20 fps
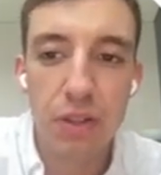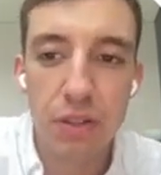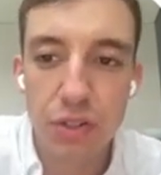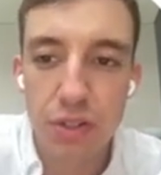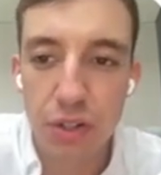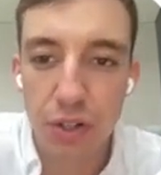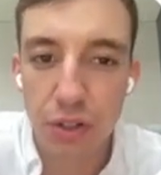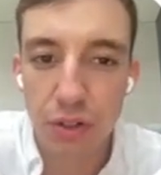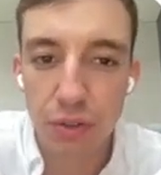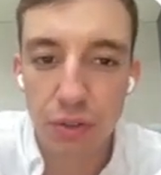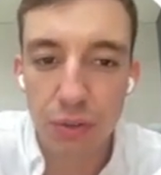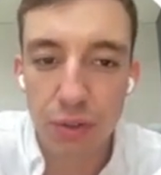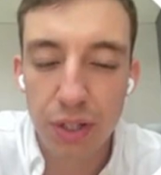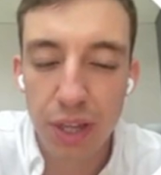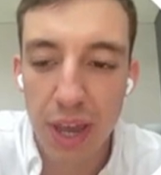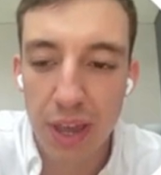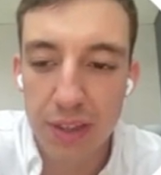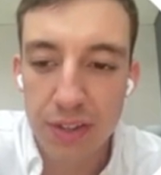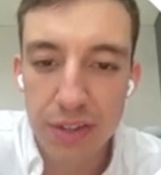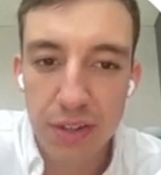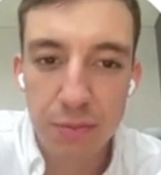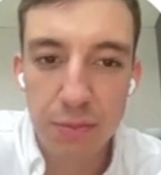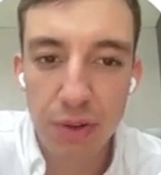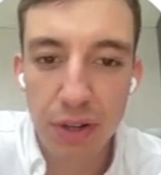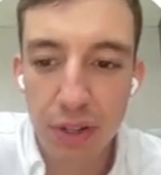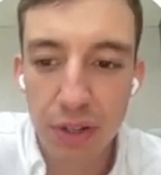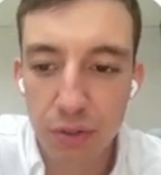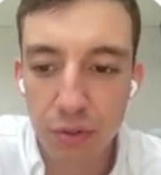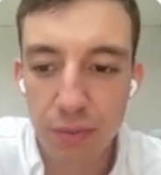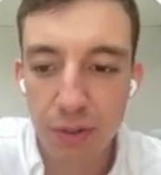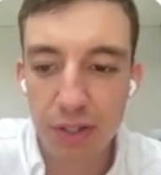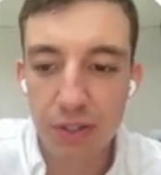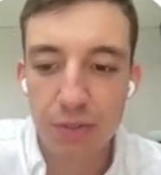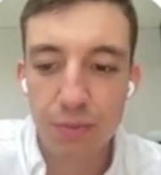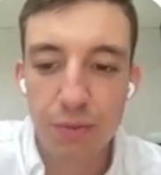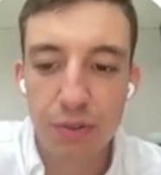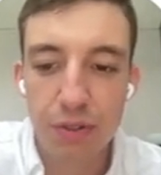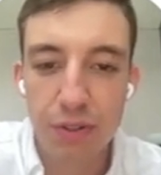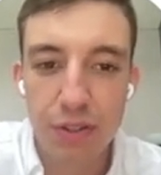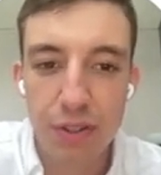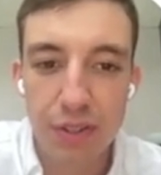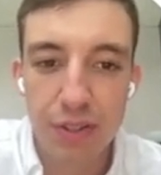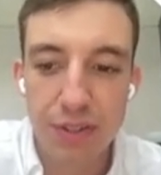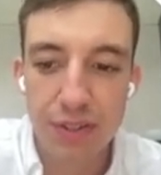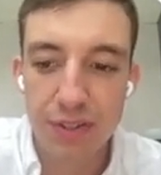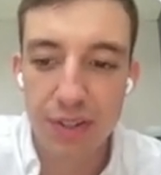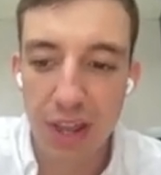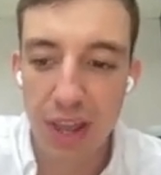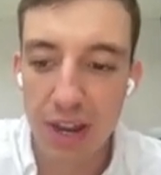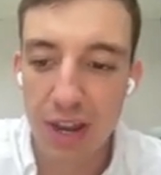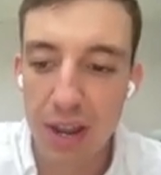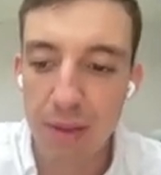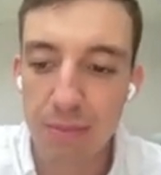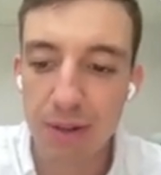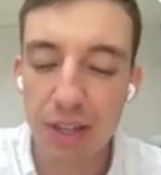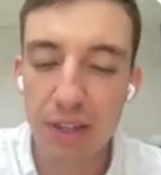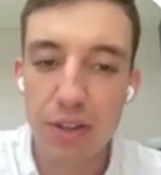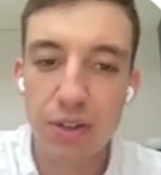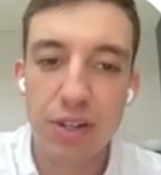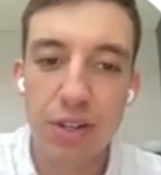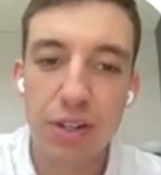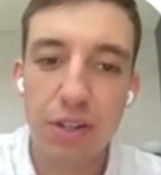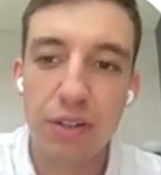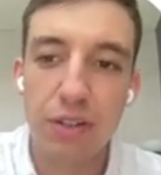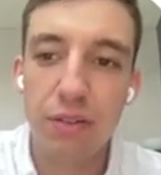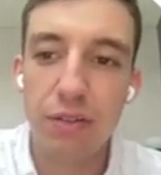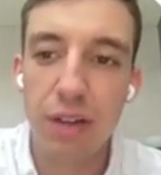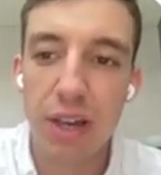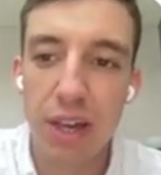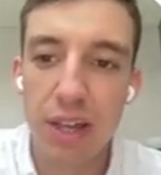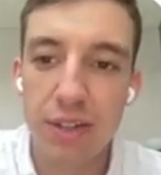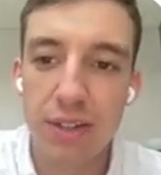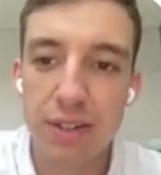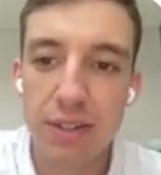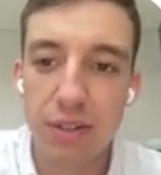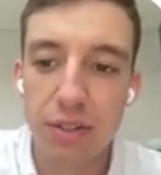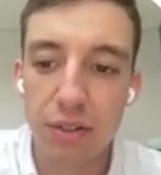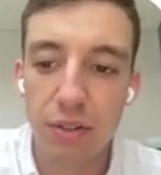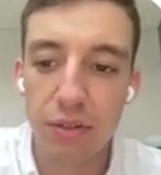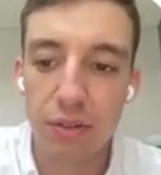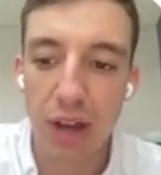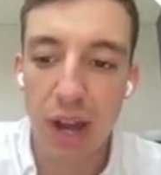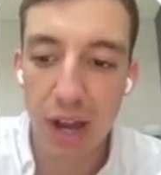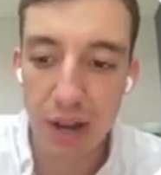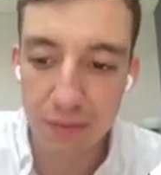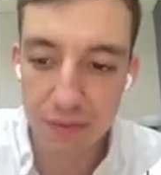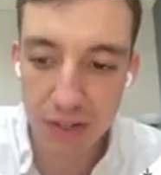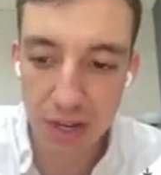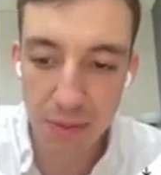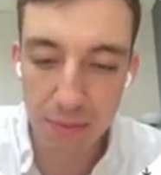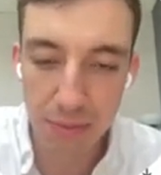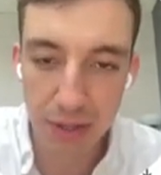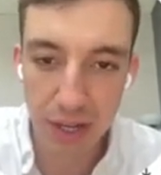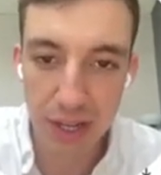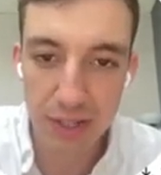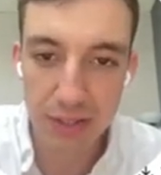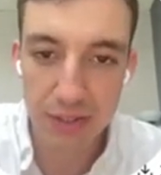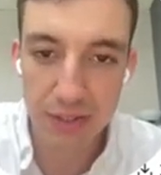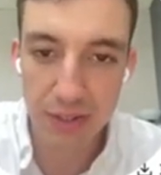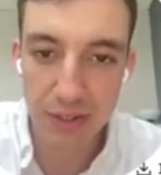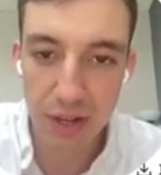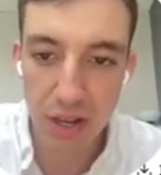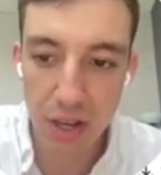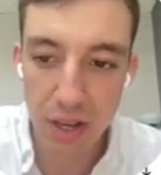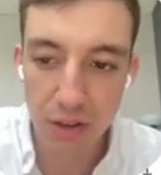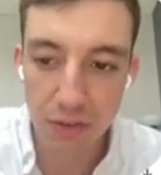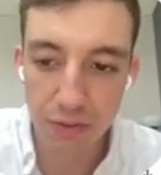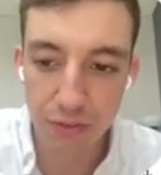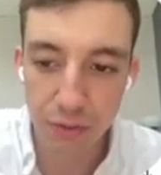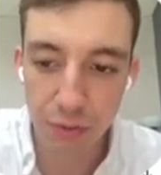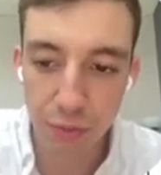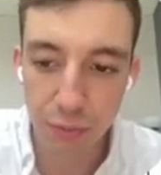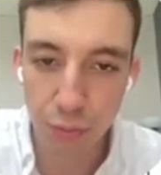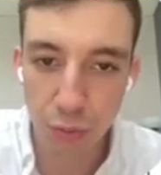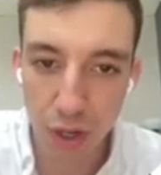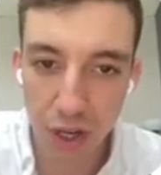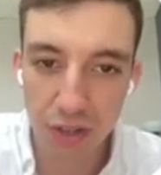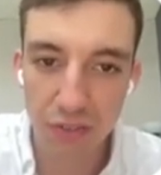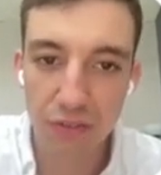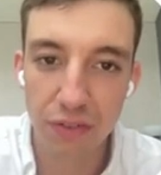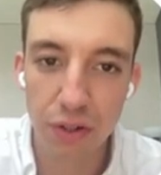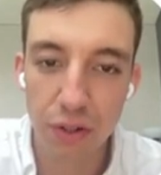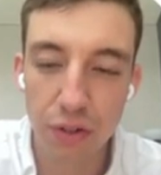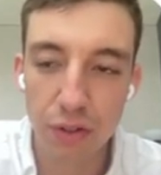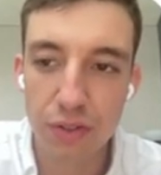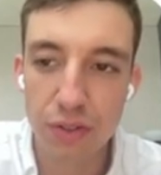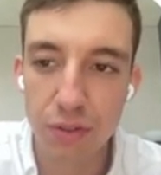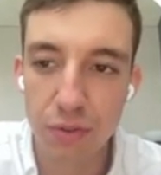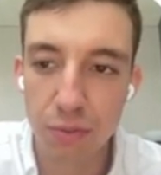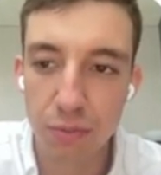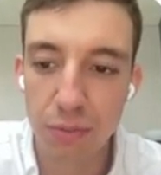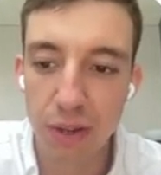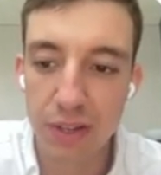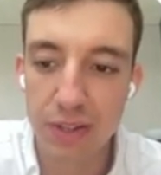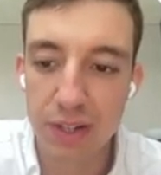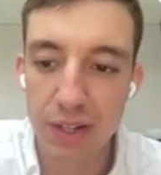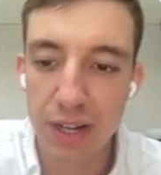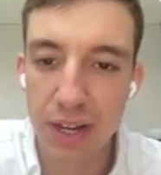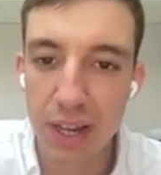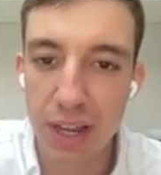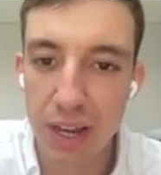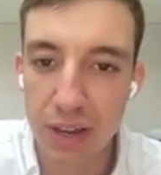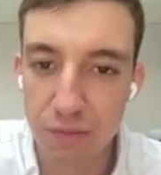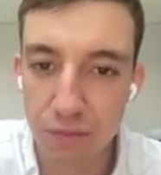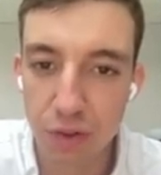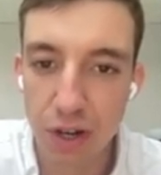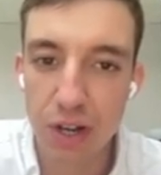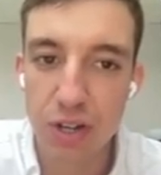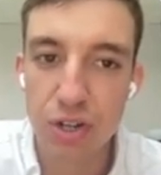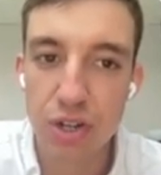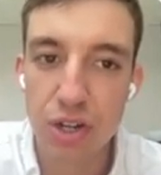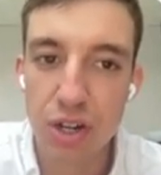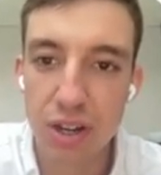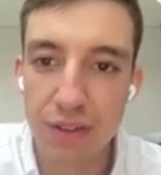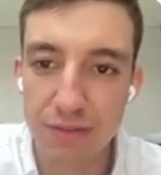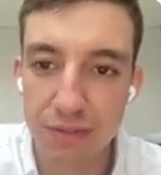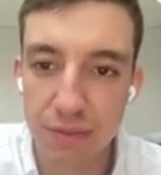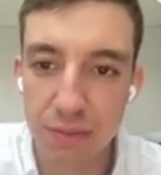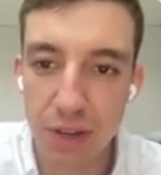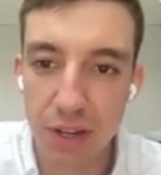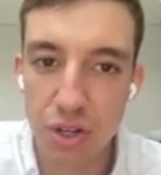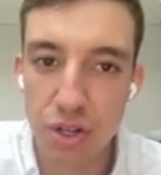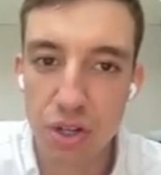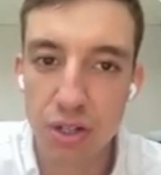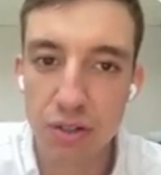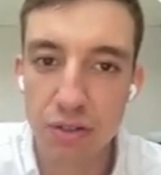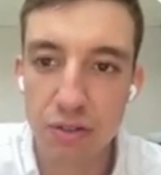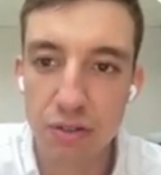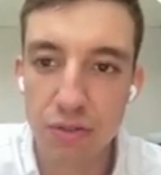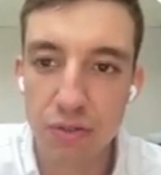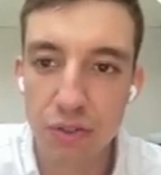So yeah, this is pretty cool because what this is enabling you to do is to have templates for workflows that will basically enrich information.